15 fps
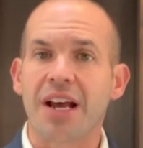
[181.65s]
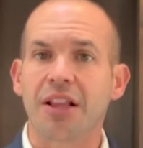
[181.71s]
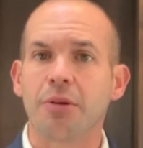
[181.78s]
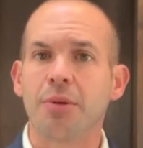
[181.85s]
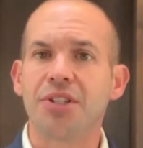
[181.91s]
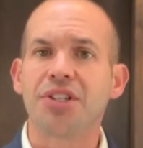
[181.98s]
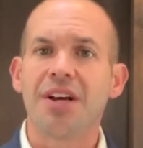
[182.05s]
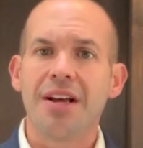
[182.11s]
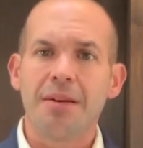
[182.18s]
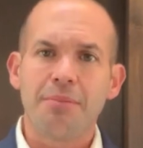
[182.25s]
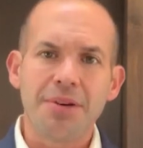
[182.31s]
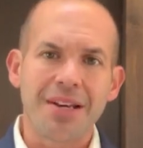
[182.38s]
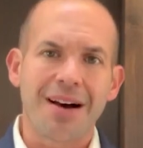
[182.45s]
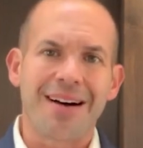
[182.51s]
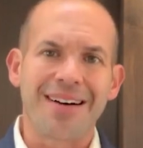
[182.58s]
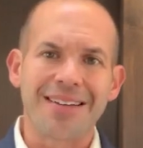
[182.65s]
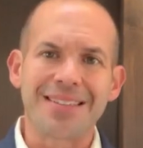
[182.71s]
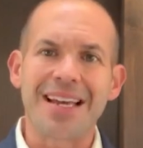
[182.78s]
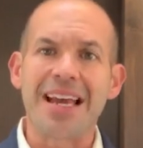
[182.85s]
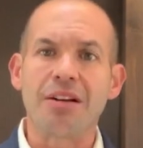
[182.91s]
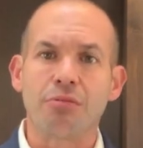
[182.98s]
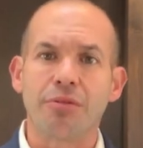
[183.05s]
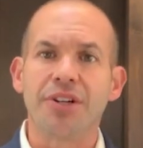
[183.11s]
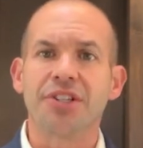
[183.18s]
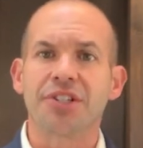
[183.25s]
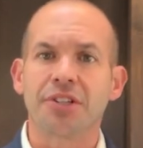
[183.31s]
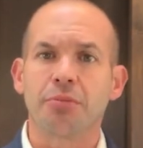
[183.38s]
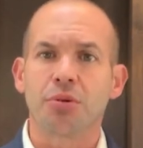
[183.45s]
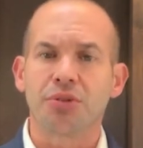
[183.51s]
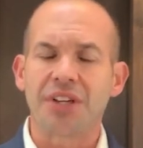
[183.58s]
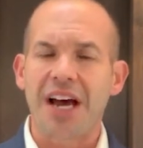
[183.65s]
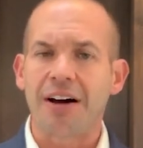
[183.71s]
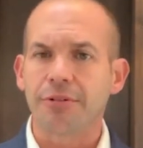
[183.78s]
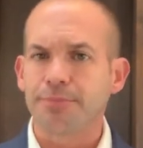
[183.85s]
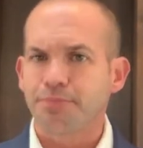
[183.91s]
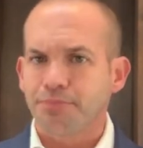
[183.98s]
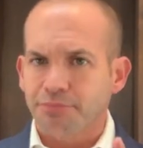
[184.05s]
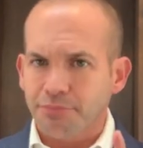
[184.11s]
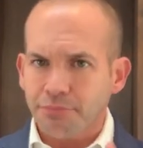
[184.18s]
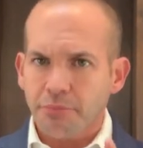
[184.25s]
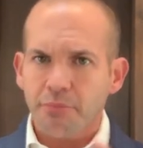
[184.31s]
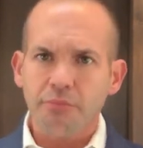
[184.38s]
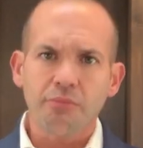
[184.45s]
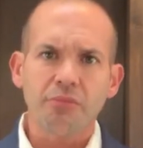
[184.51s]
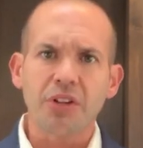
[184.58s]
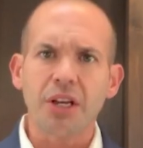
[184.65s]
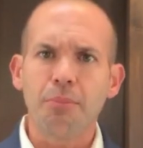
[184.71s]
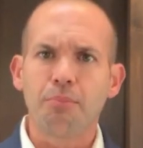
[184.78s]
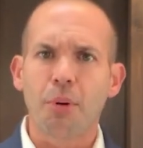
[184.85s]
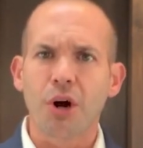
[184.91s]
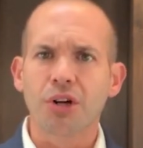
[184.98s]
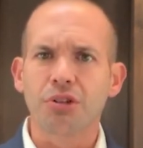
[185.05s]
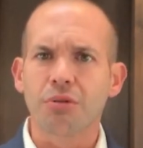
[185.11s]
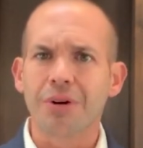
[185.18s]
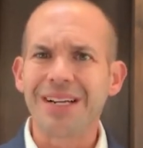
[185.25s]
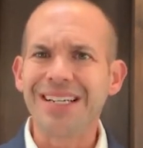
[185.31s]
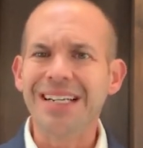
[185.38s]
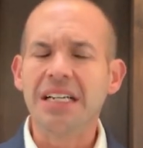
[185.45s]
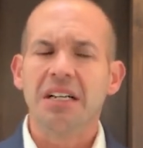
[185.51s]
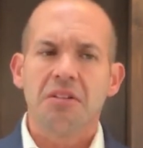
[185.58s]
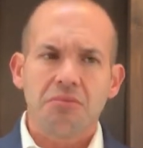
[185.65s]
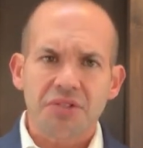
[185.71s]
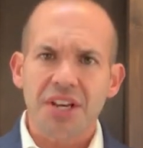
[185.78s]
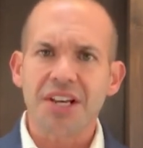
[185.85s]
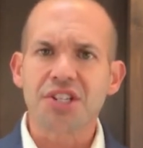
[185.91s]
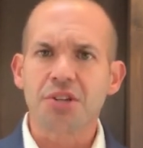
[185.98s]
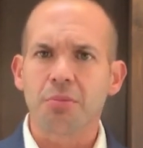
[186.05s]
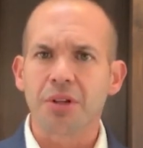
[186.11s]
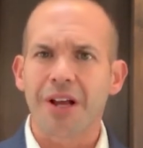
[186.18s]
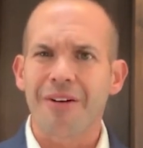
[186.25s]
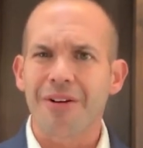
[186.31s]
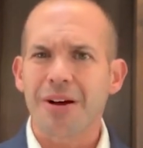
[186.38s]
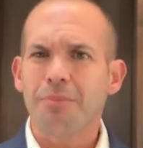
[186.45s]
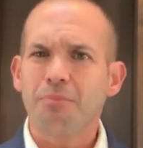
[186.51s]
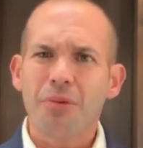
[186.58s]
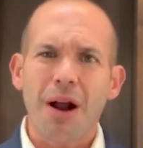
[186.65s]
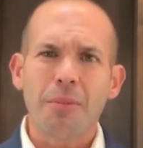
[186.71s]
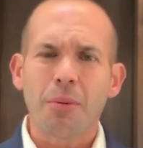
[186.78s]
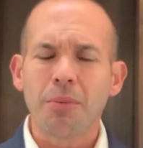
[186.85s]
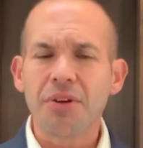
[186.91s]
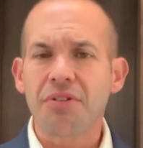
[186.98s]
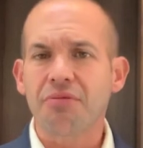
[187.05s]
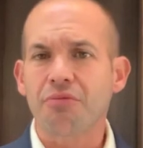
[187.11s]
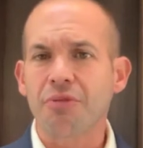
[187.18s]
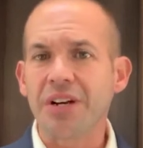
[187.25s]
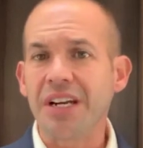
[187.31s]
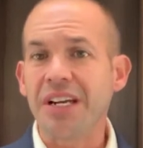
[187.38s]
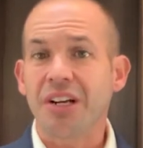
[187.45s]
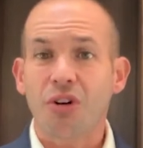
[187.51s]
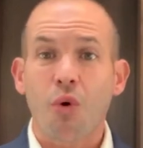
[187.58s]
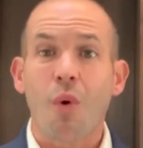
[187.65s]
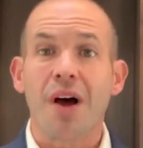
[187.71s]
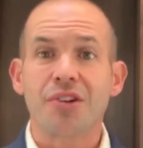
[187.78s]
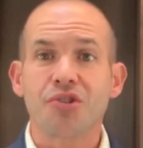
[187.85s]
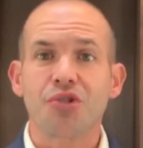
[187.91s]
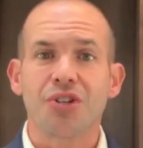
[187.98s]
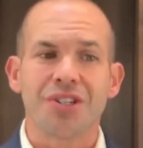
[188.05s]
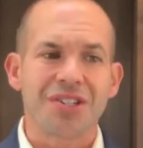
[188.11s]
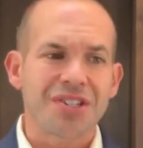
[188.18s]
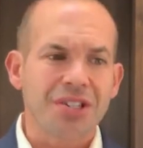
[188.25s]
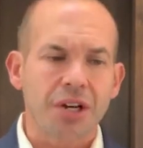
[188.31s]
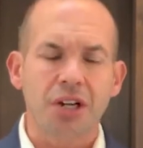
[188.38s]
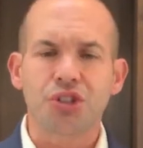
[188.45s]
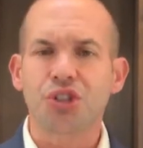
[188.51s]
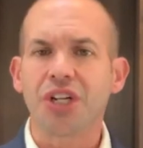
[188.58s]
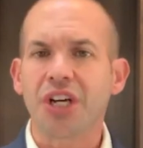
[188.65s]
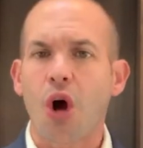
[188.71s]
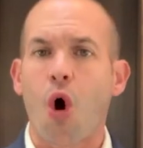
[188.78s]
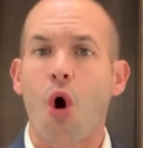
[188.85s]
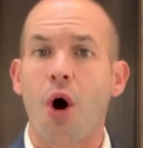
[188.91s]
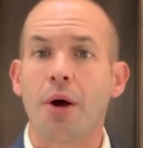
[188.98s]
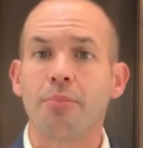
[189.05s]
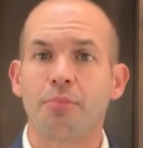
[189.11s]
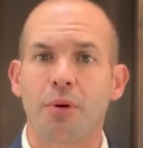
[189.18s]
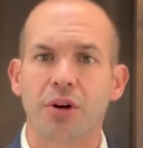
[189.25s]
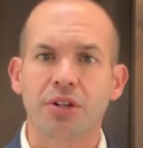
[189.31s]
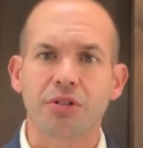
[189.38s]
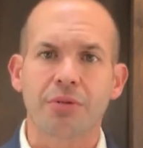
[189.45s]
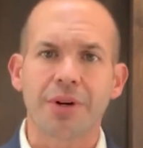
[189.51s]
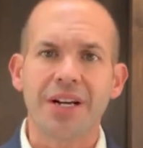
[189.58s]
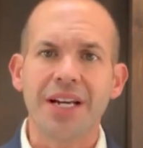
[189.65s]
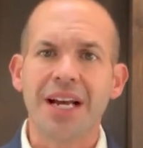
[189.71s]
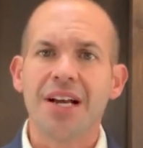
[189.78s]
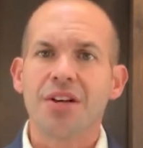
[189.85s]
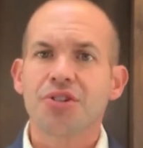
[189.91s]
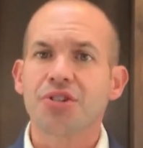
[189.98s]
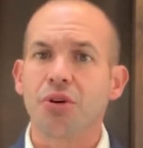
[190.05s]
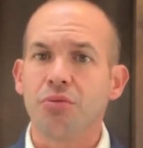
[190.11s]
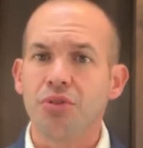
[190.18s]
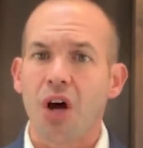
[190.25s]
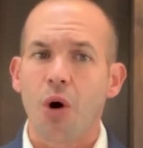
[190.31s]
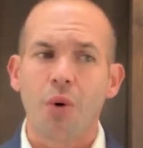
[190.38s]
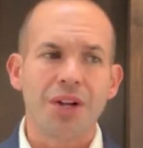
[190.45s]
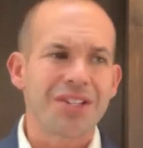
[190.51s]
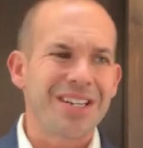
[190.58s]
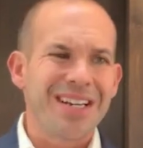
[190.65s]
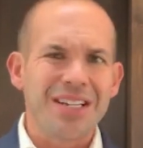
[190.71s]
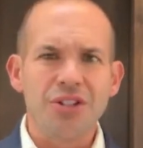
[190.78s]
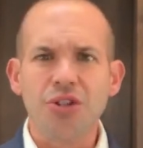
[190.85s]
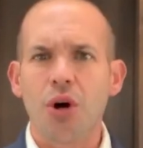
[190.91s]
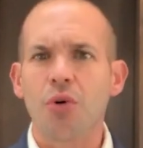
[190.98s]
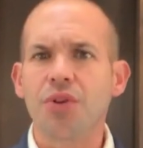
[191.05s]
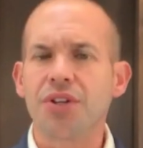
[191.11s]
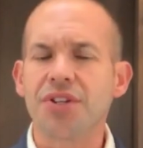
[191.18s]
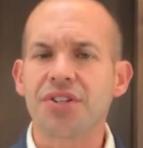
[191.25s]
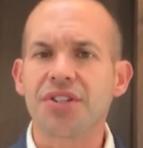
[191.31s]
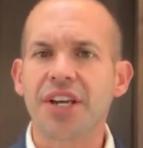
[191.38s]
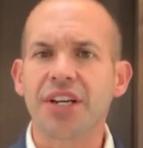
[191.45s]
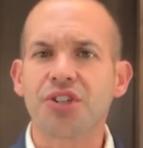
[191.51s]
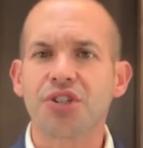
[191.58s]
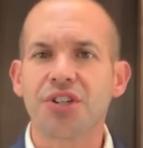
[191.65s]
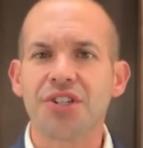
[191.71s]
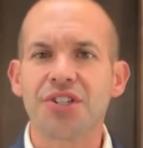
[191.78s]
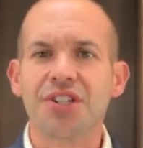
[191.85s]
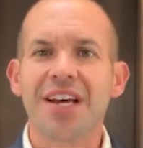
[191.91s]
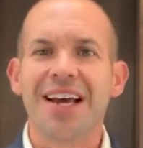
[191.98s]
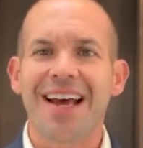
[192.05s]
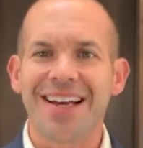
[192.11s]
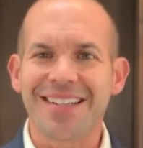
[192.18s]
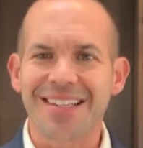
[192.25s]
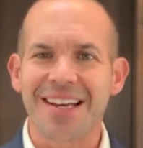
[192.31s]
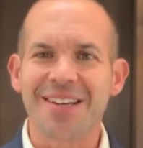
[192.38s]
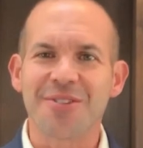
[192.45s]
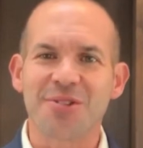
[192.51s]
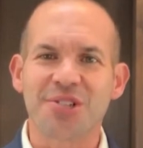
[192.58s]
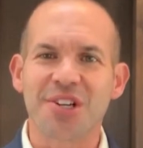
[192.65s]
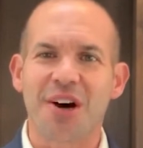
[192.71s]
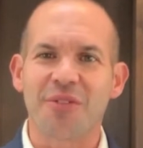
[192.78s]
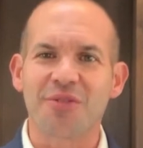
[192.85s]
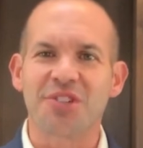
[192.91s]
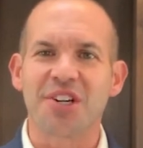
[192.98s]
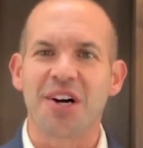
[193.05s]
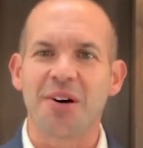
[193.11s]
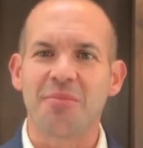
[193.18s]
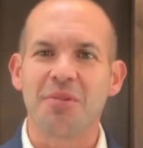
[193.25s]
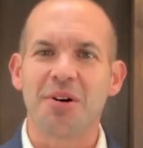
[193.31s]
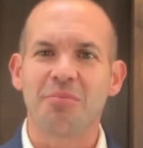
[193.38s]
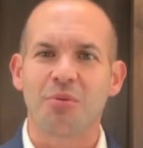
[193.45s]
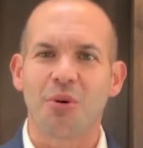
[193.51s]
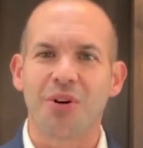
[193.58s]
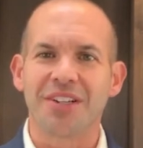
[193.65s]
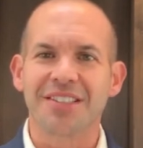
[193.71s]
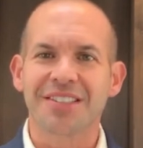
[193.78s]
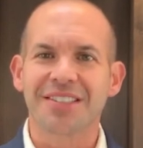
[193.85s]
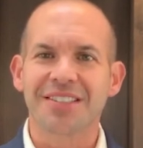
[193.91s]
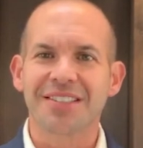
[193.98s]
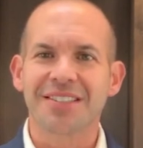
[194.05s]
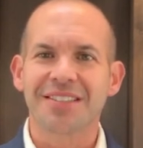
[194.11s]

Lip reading: element beyond a reasonable doubt. Burglary, testable area, probably 3 questions touching on burglary. So know it, know the distinctions, and get yourself some points.